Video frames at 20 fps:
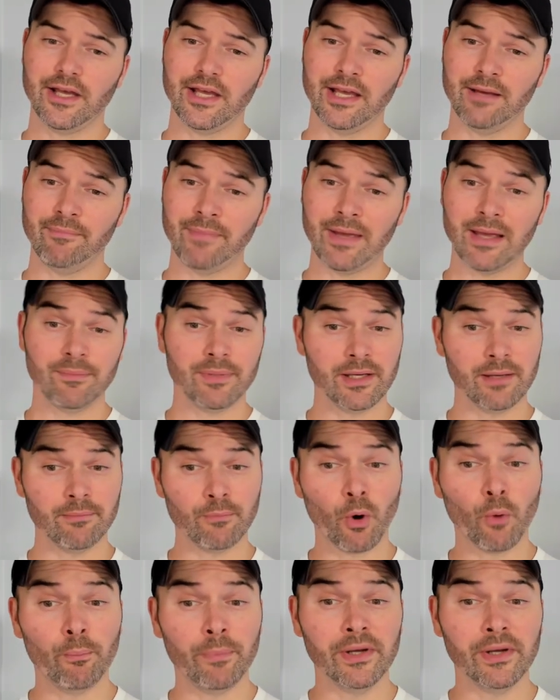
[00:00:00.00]
It may be a
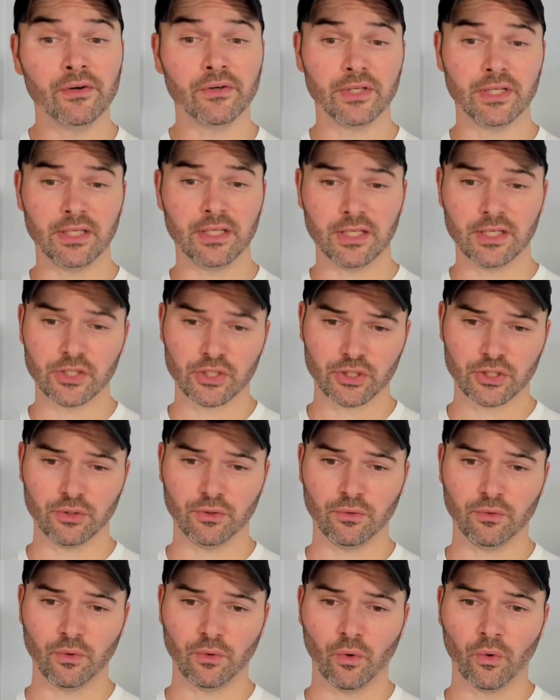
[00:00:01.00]
mobility
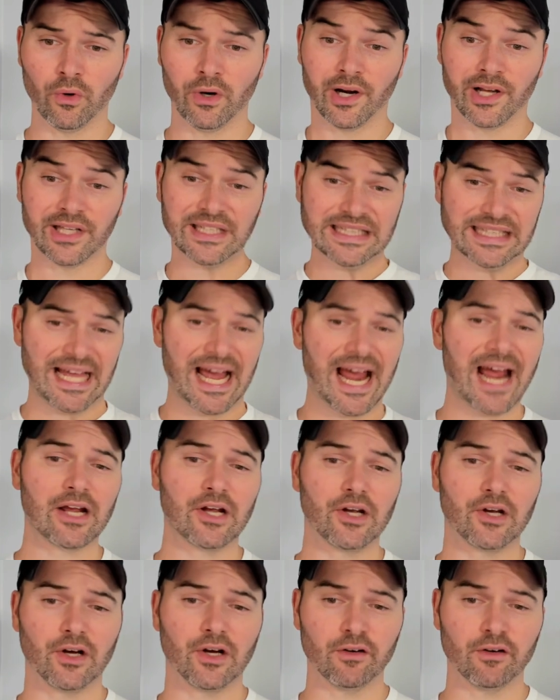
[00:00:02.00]
issue or a lack